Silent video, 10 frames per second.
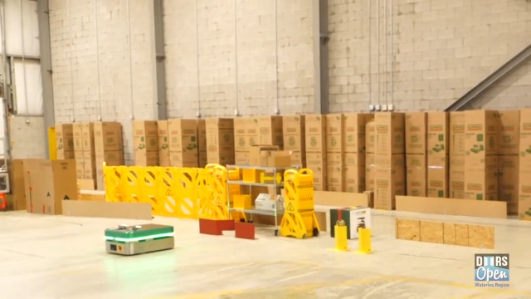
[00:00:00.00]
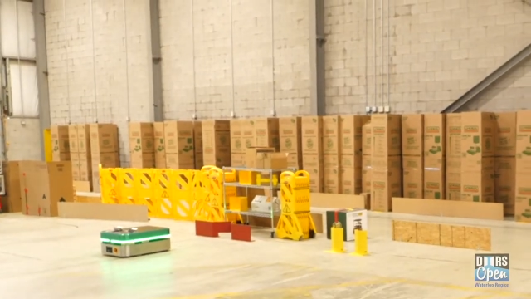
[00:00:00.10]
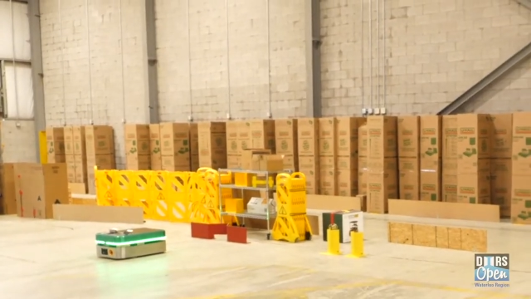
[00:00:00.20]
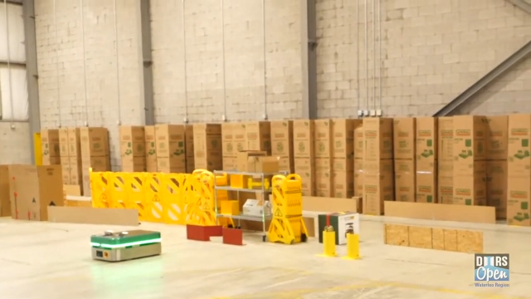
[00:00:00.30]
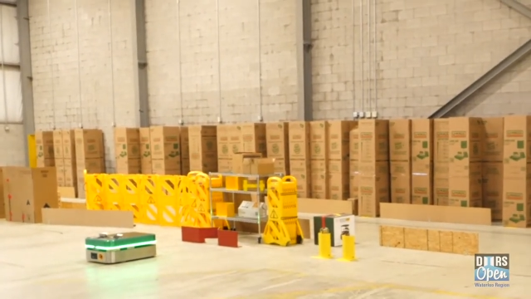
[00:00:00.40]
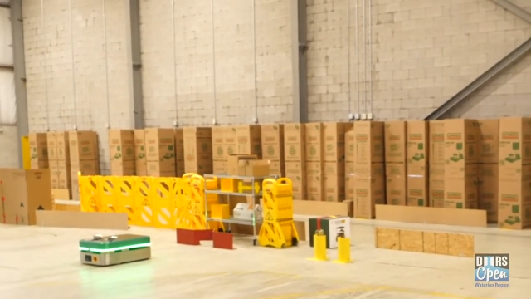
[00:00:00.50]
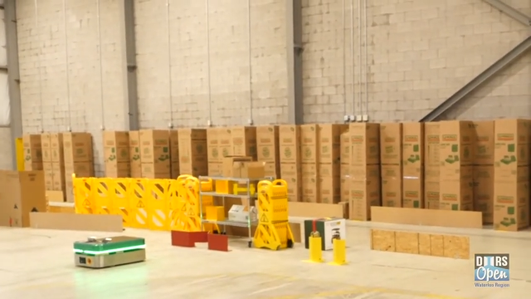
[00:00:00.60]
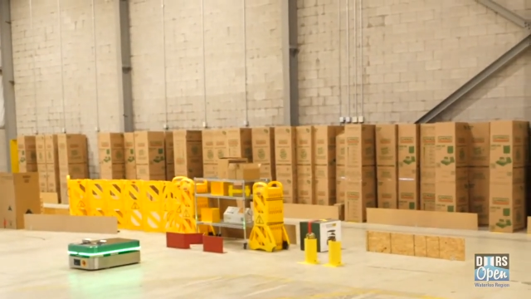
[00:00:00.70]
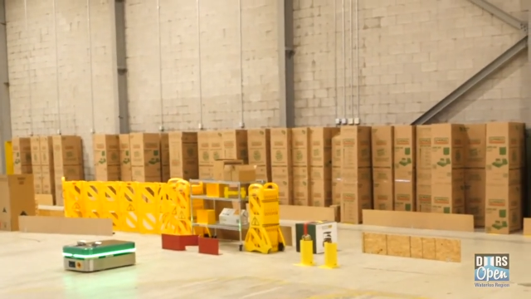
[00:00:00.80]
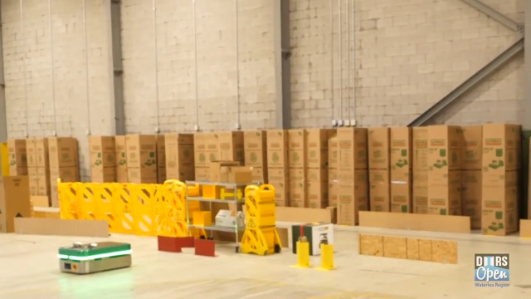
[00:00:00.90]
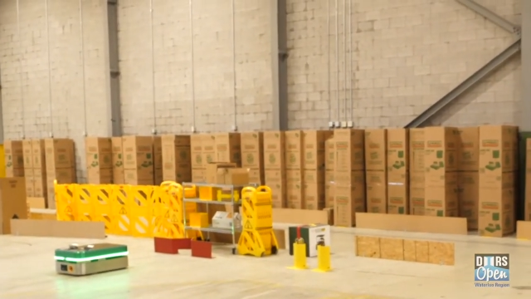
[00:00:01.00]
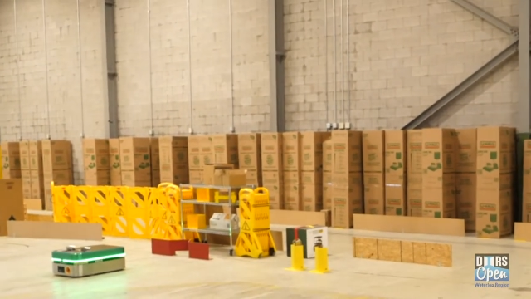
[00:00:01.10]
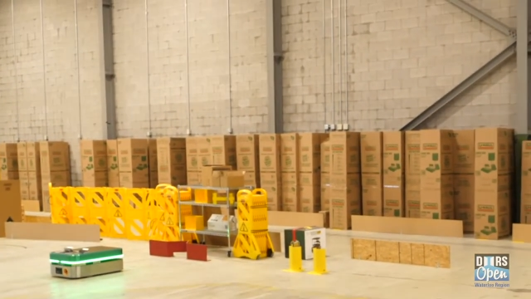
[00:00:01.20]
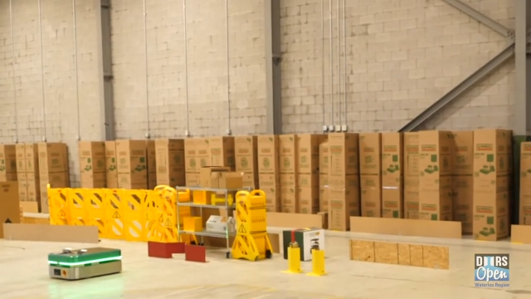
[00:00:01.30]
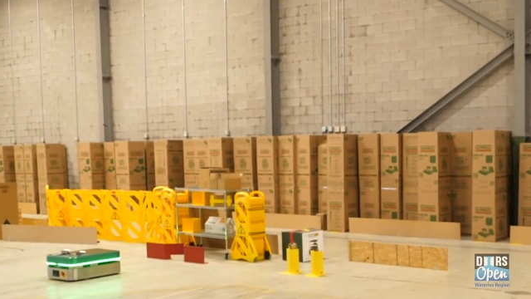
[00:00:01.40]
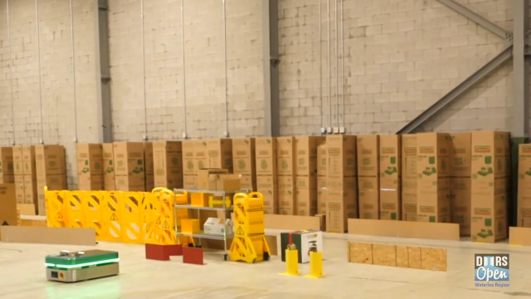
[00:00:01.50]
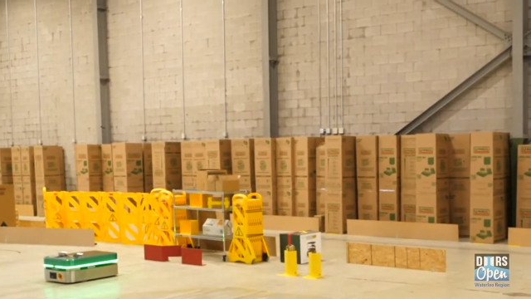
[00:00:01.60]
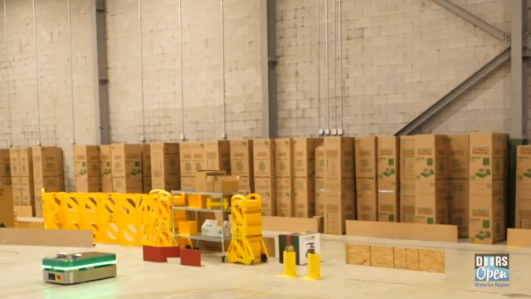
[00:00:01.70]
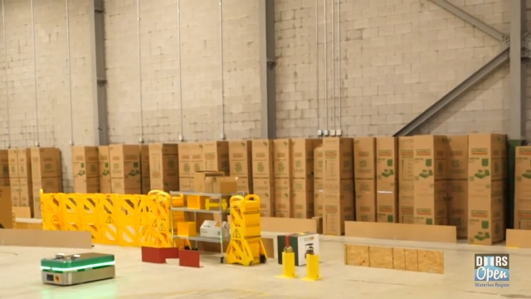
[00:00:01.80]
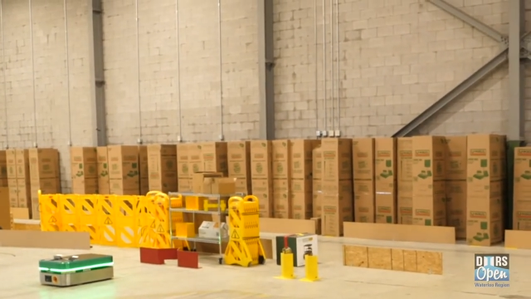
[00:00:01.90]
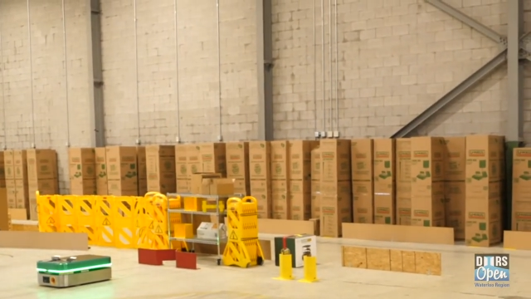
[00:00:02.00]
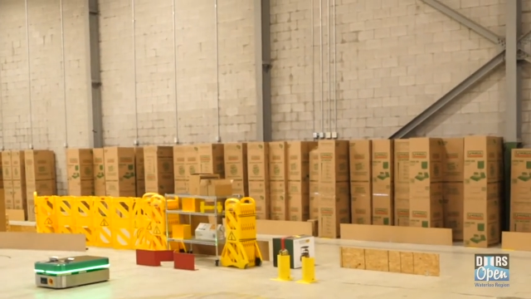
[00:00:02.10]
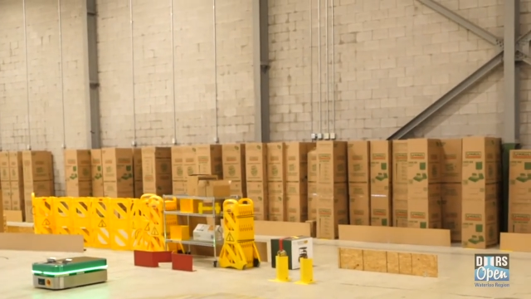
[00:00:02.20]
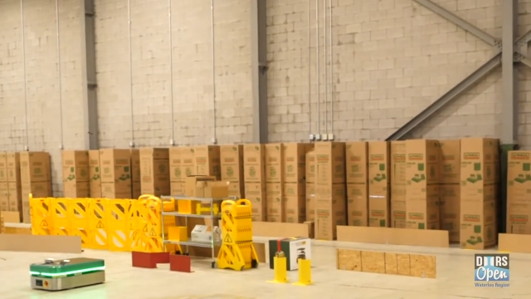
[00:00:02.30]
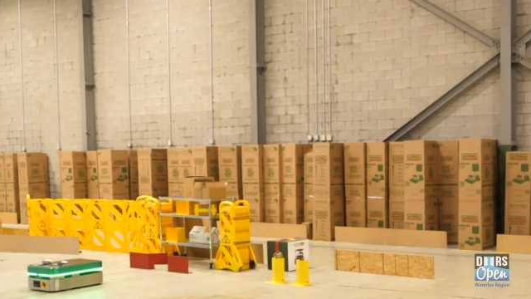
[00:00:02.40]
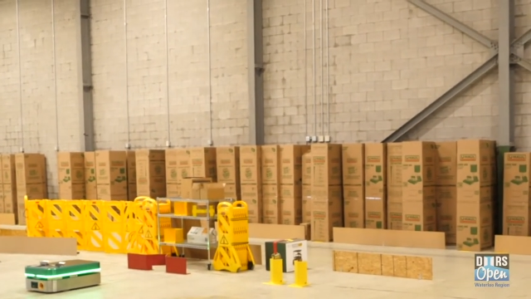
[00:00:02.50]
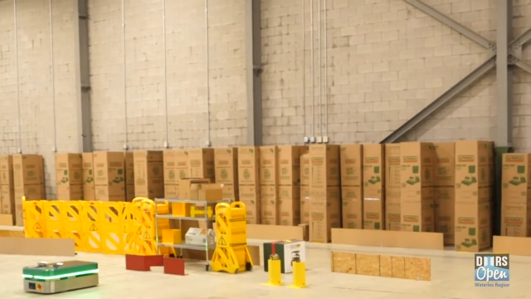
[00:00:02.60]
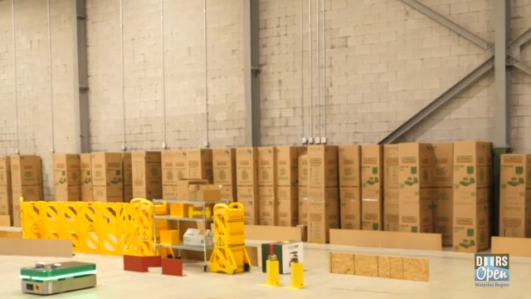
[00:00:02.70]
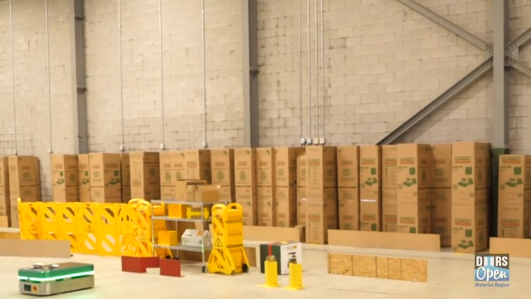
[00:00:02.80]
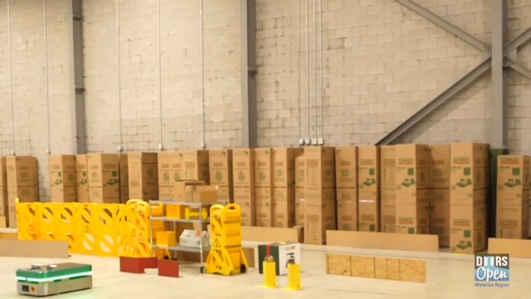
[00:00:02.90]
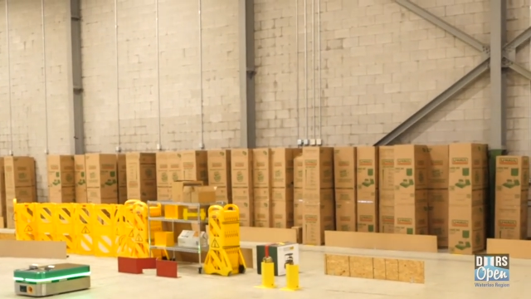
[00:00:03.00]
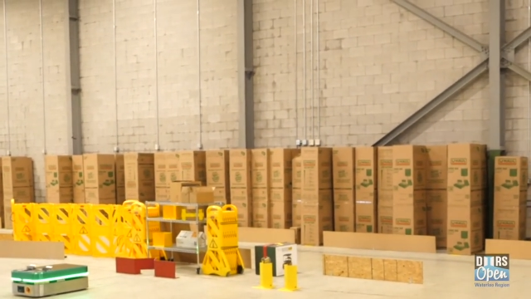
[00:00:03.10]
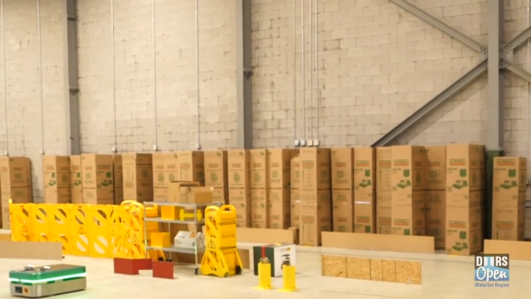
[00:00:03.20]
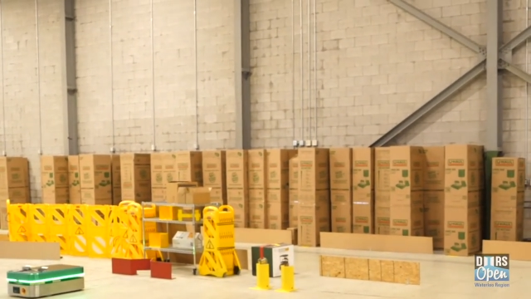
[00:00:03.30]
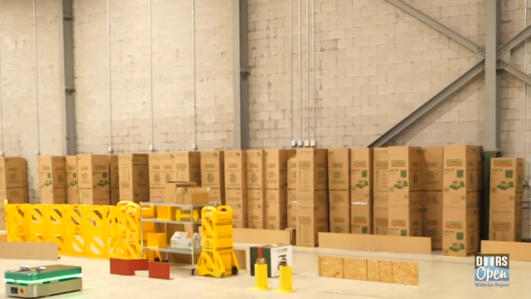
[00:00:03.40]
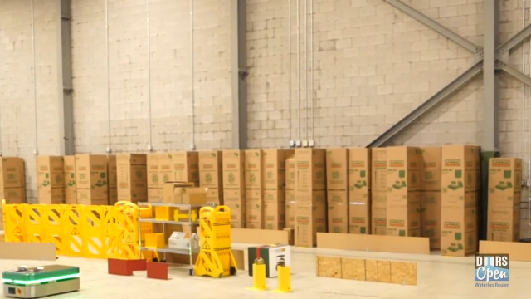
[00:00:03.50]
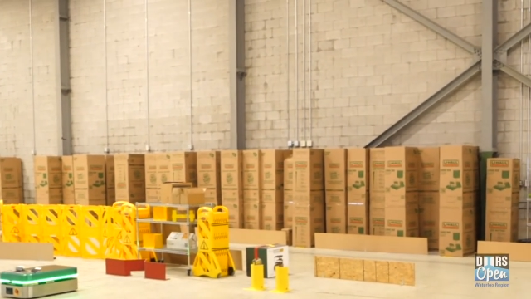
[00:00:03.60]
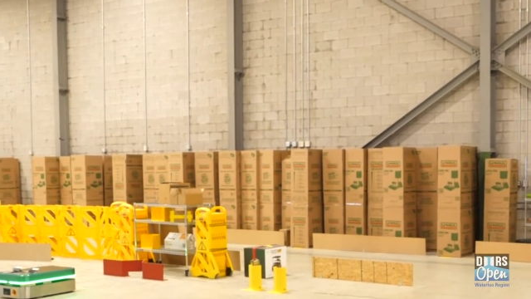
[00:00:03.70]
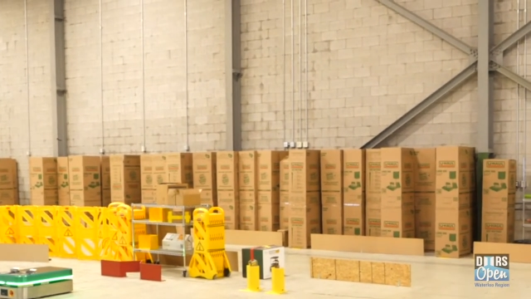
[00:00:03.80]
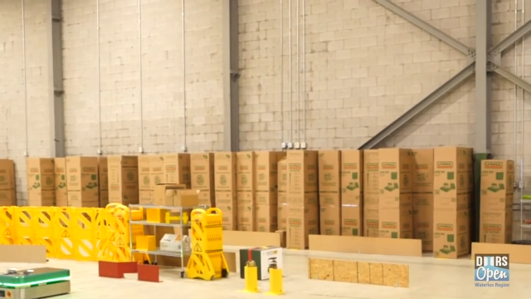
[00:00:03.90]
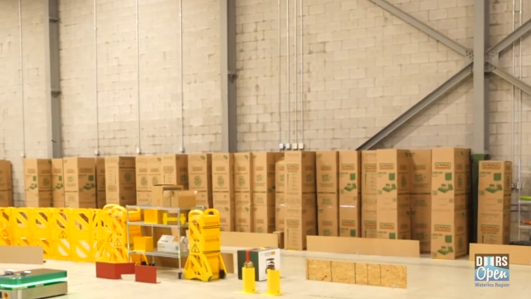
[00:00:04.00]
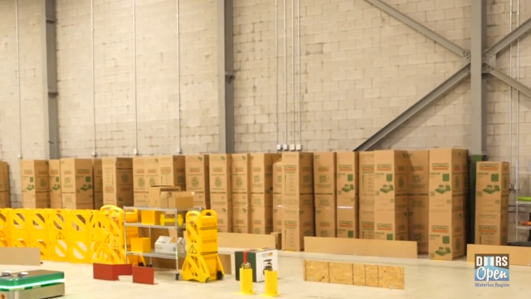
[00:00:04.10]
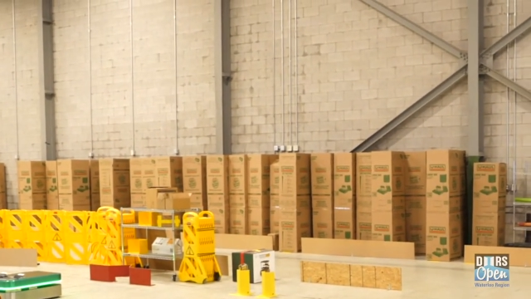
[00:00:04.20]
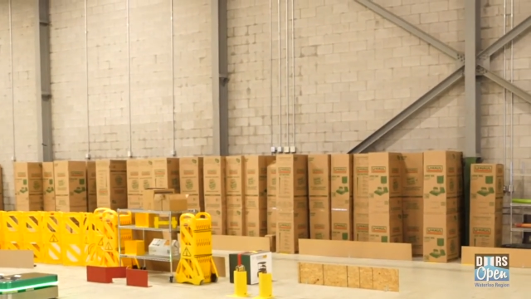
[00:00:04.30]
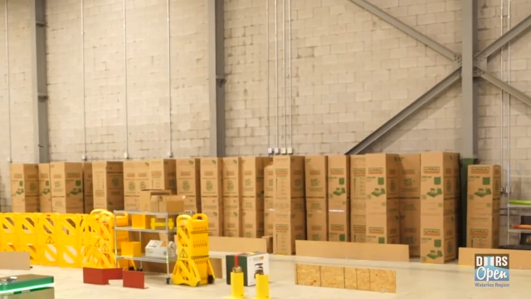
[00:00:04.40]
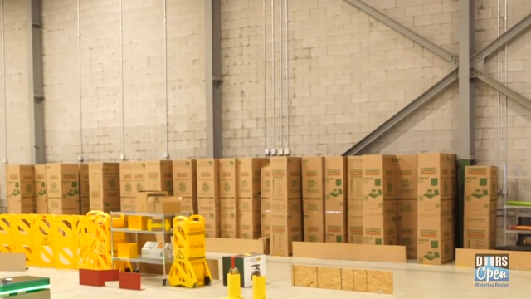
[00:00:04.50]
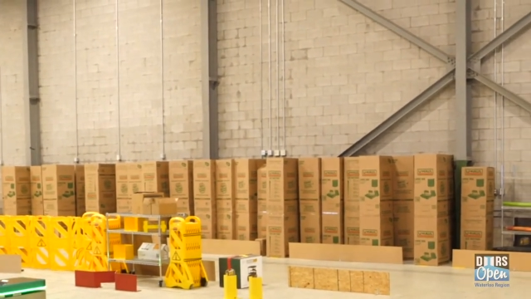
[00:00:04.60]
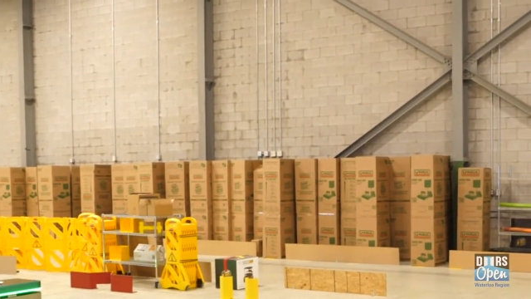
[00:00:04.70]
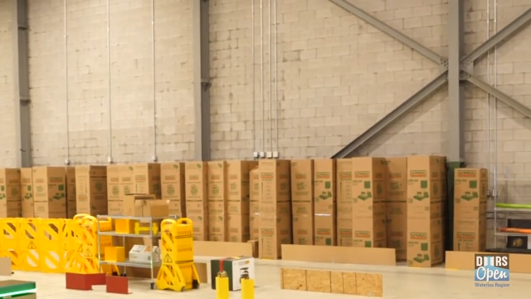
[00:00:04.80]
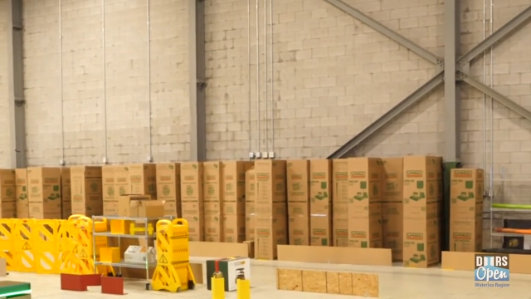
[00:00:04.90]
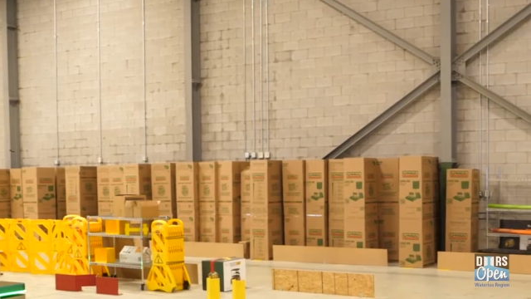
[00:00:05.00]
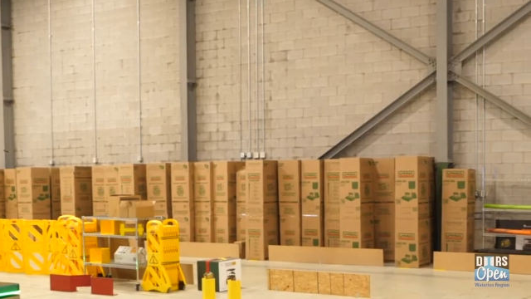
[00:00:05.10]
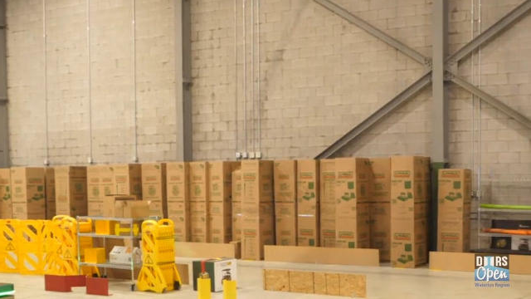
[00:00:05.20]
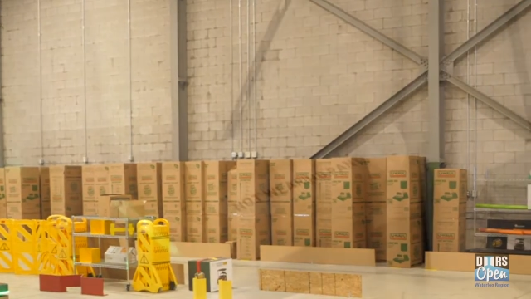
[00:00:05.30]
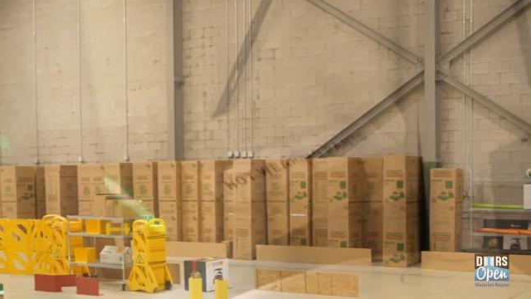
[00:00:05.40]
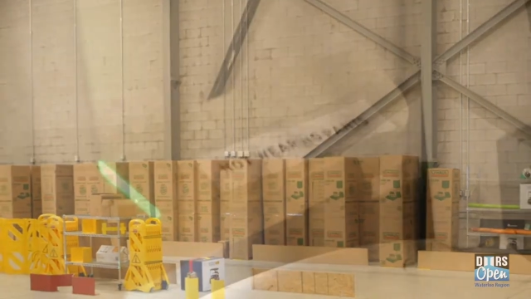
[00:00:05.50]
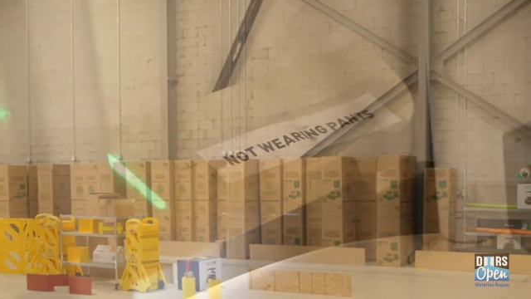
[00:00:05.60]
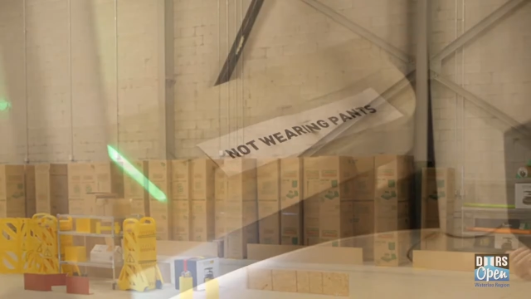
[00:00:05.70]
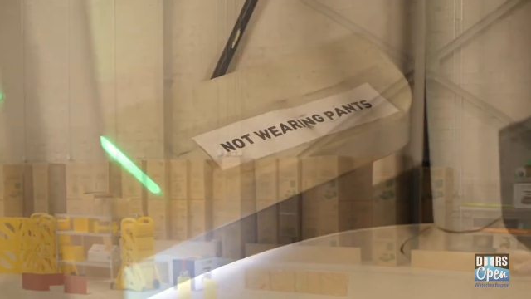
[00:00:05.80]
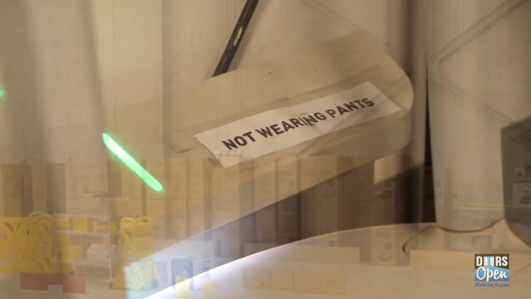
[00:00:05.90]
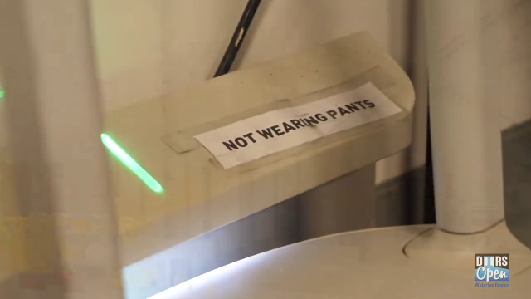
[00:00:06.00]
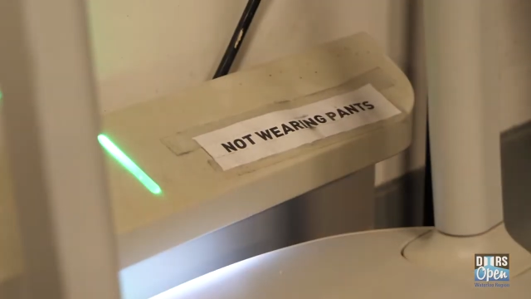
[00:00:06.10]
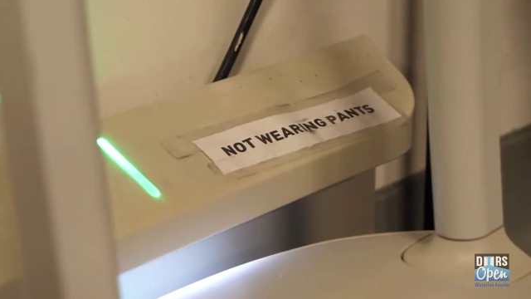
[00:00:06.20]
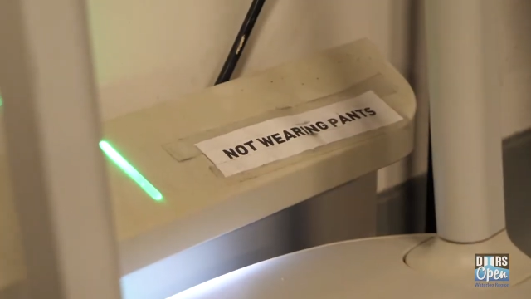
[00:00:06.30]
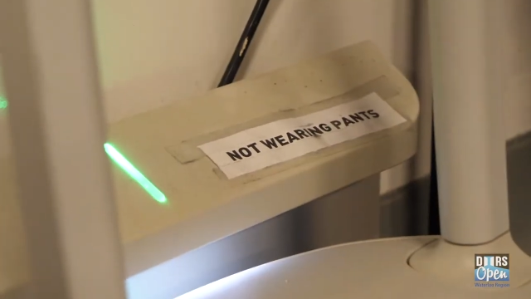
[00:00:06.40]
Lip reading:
No face is visible, so there are no lips to read.